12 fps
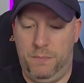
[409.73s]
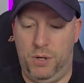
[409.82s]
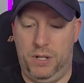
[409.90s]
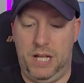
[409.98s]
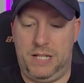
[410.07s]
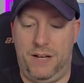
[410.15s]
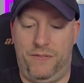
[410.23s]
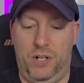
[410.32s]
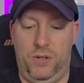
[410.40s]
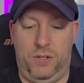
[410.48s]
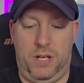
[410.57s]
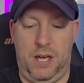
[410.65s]
But let's have a
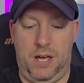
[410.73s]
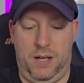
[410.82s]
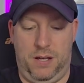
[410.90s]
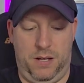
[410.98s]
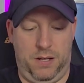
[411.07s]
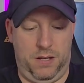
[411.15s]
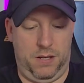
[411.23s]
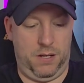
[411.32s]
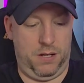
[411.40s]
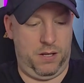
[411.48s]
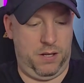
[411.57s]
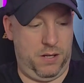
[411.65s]
look here.
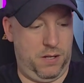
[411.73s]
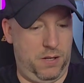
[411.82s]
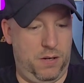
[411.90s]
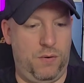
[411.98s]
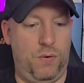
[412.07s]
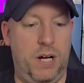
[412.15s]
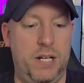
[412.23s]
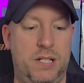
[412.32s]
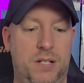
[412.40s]
Right,